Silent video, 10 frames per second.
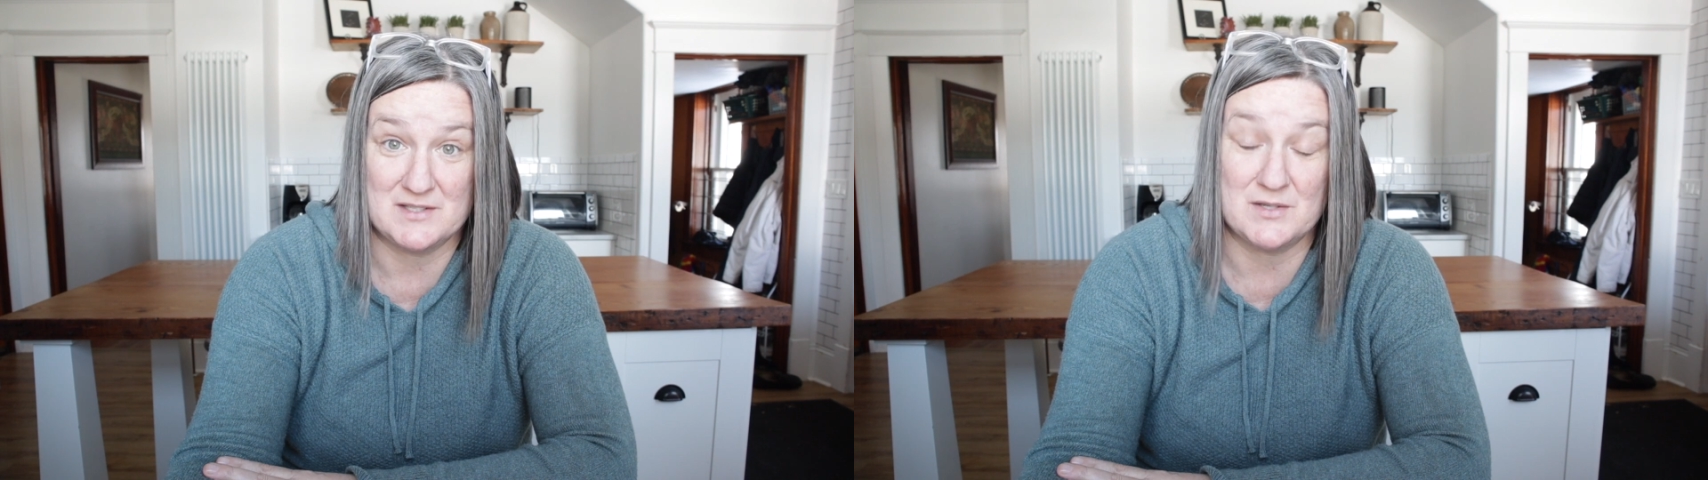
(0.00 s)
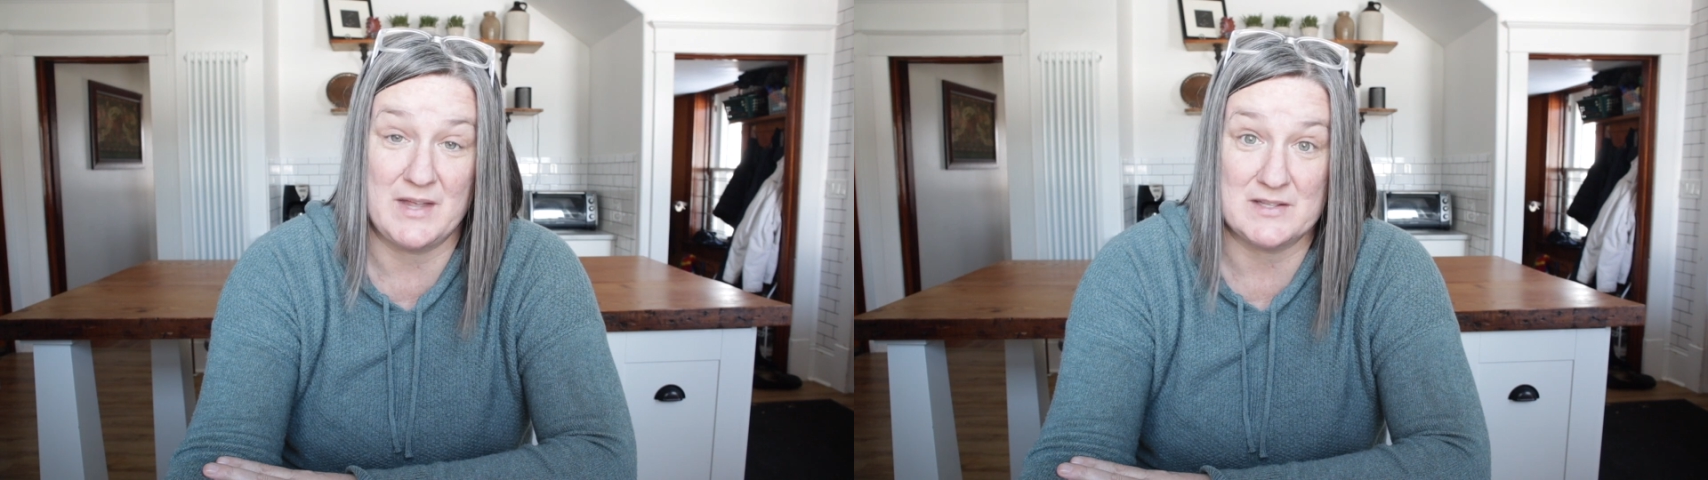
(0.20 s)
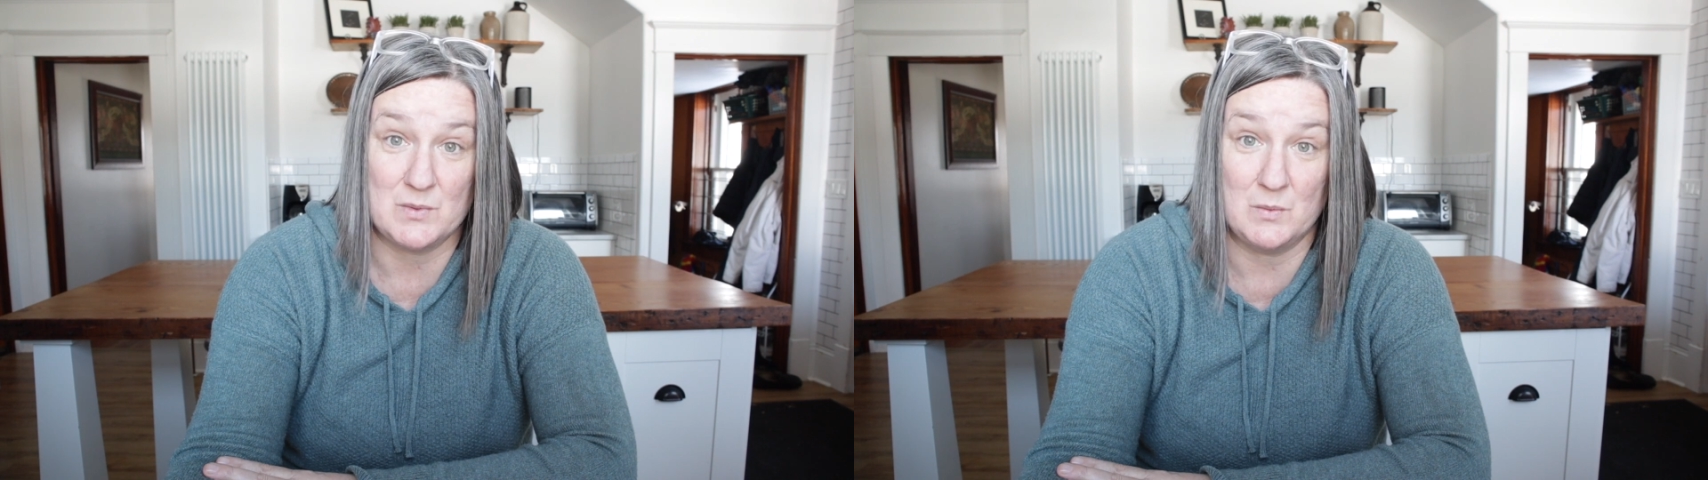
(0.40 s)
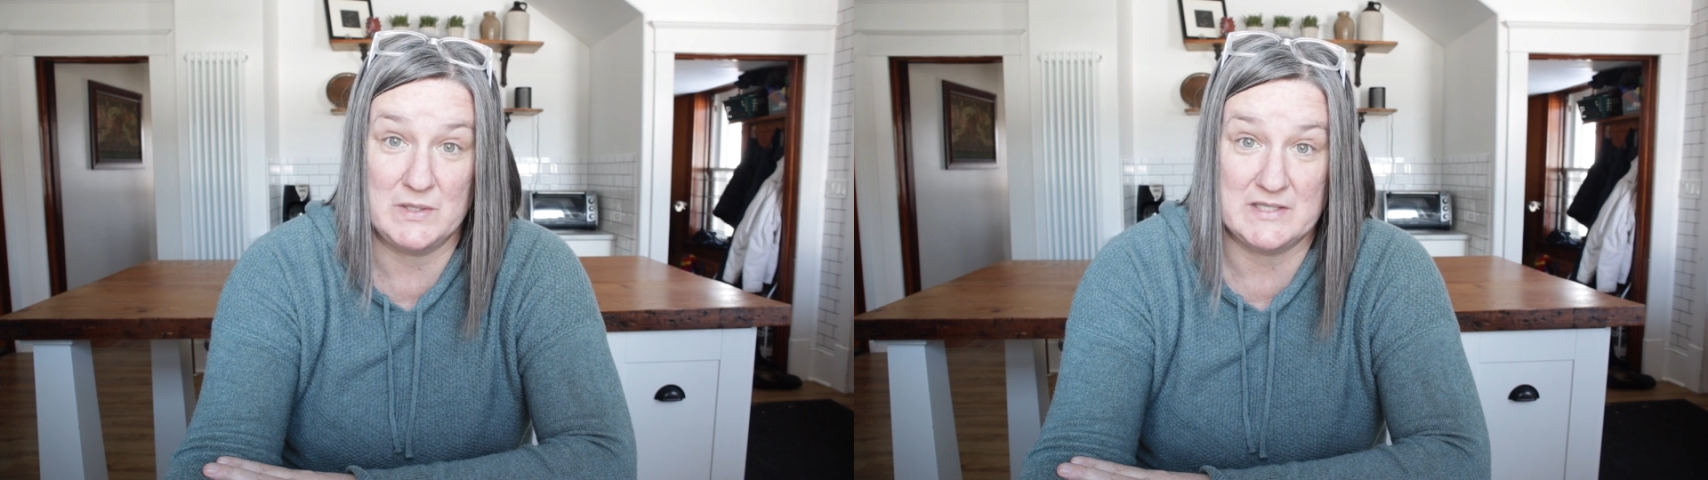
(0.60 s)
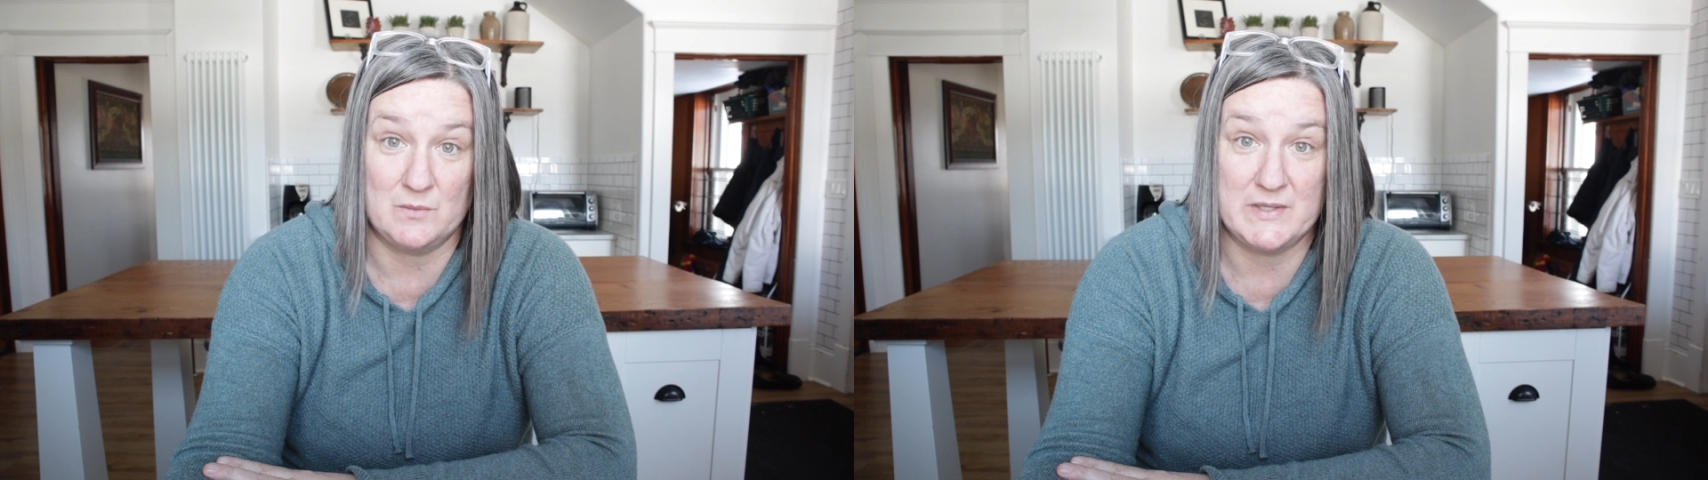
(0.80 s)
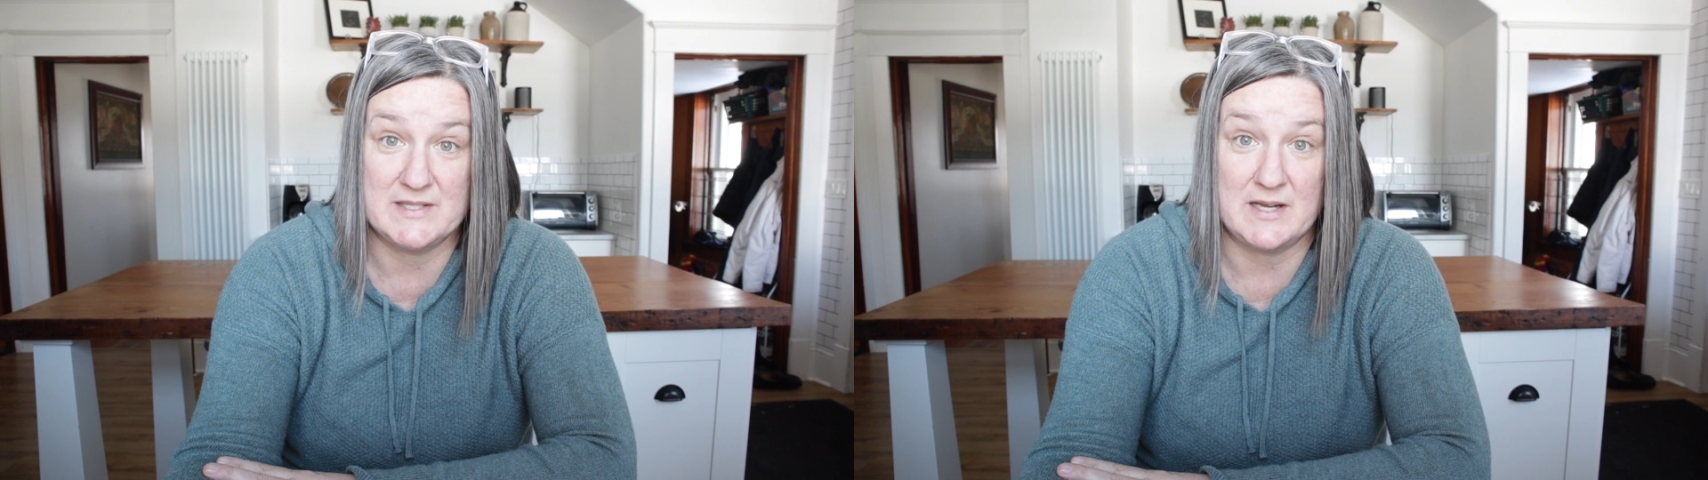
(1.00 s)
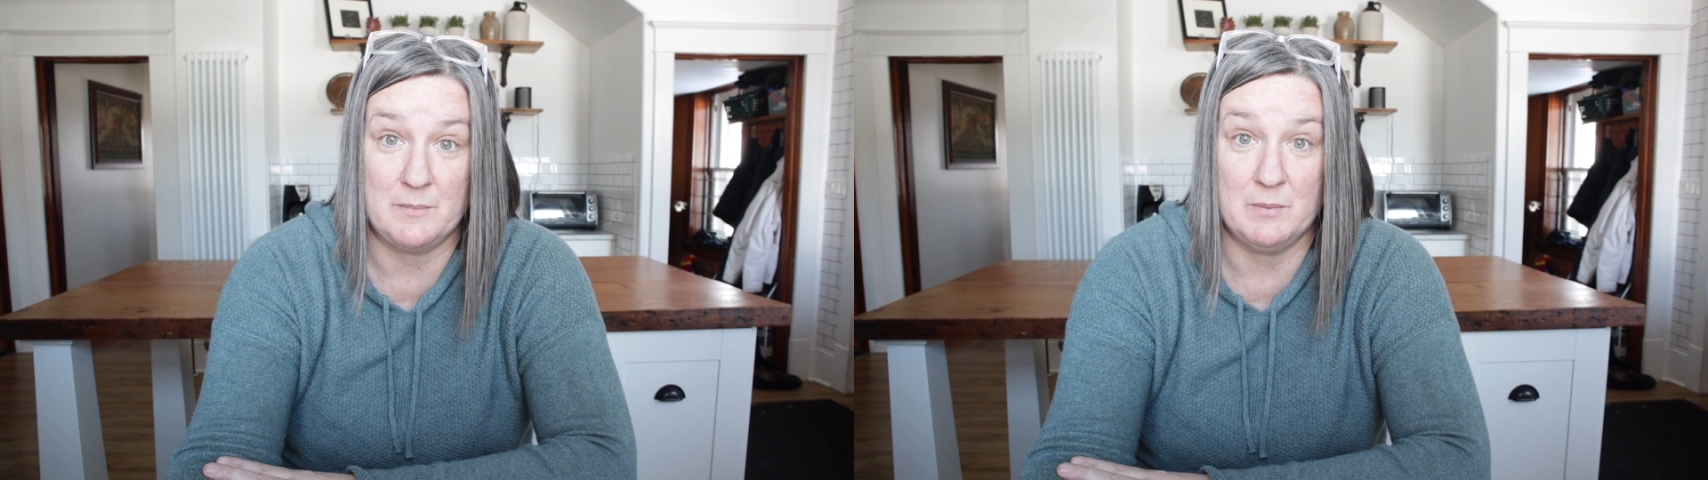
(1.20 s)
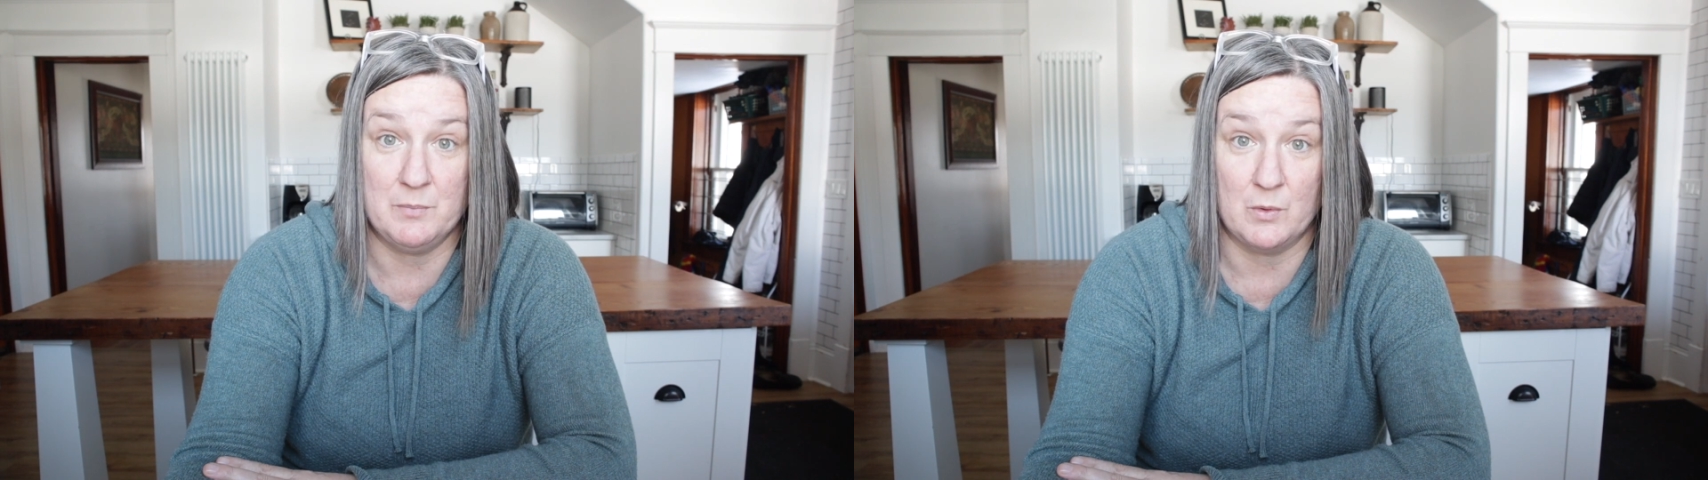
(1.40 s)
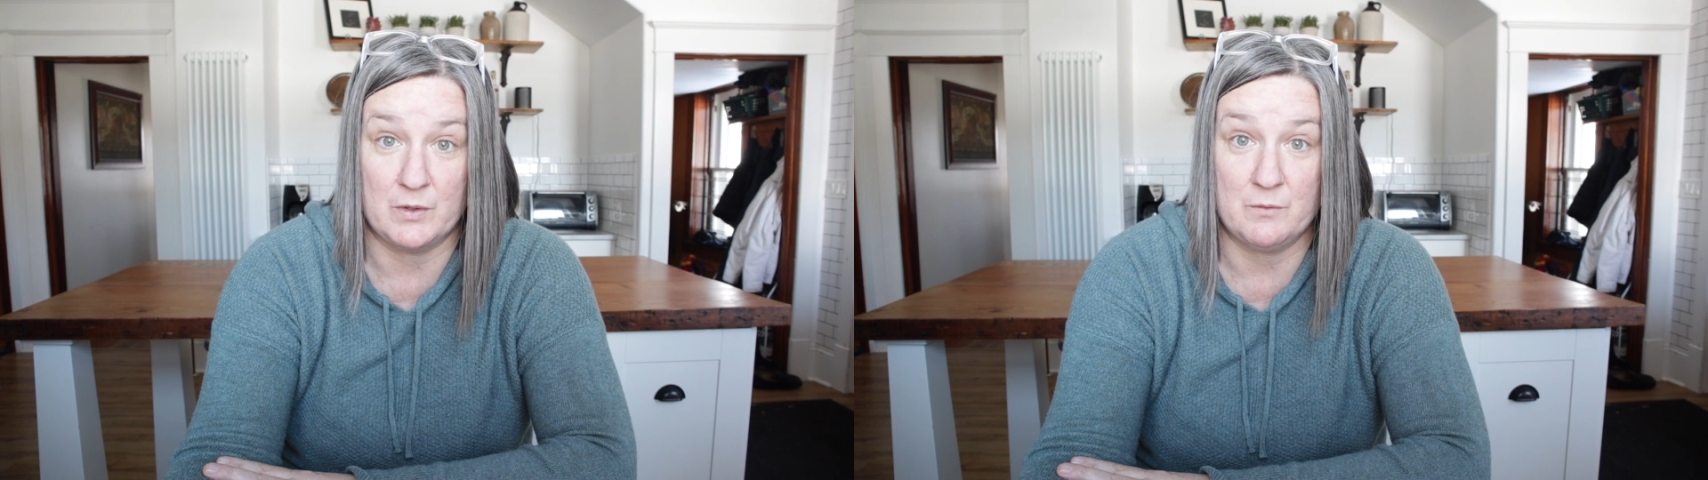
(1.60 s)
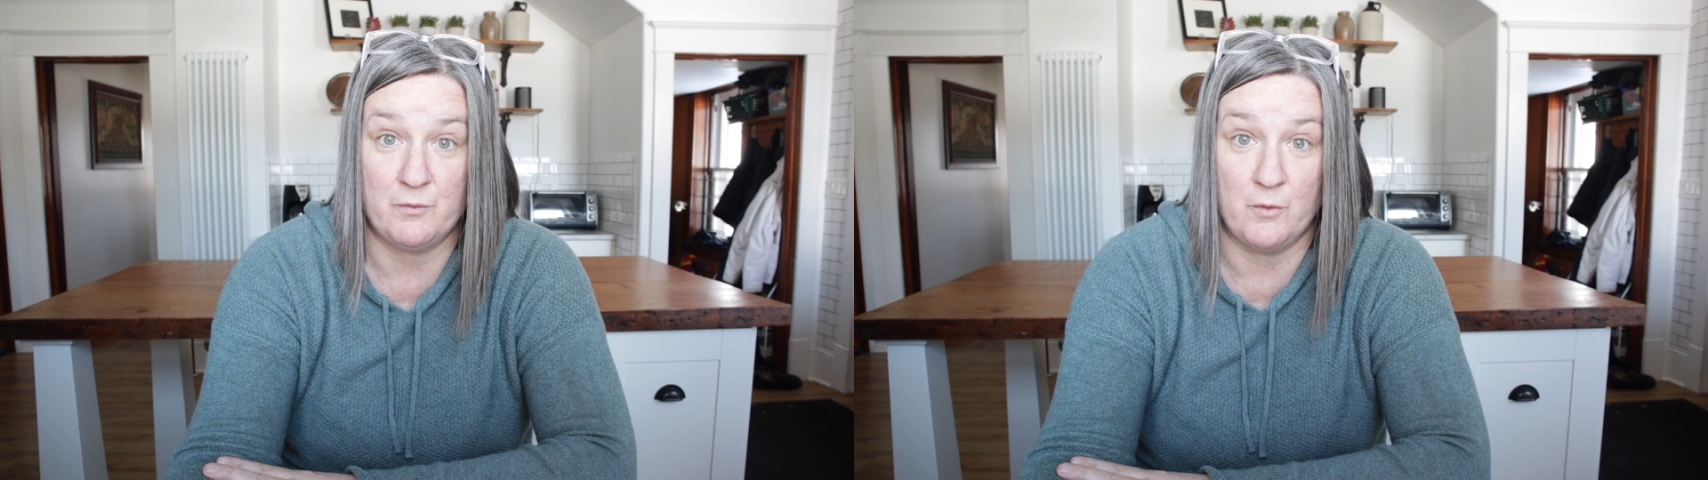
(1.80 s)
So that's what we did. We set up a
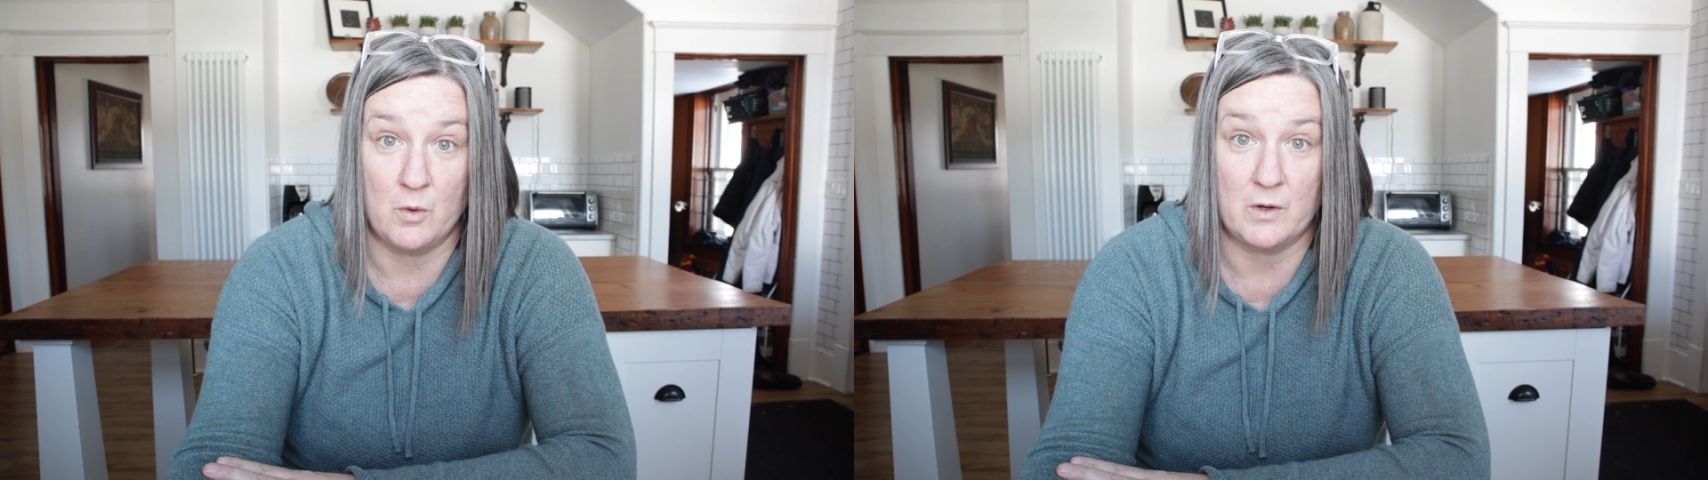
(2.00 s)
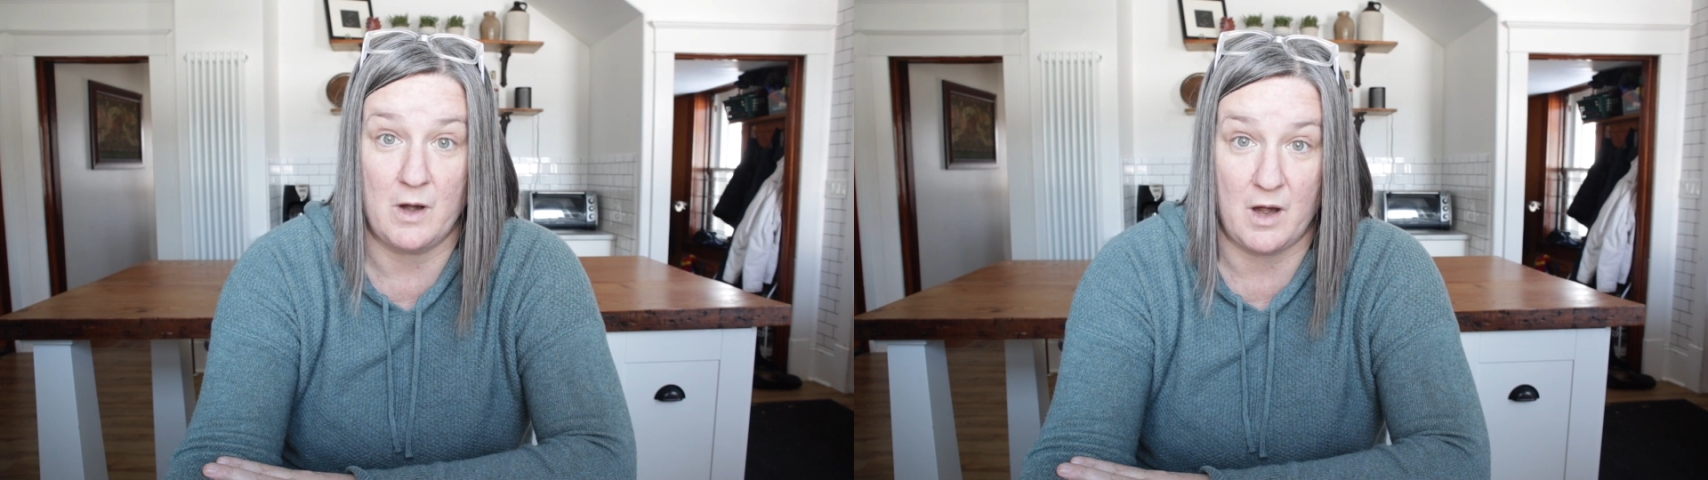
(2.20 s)
board for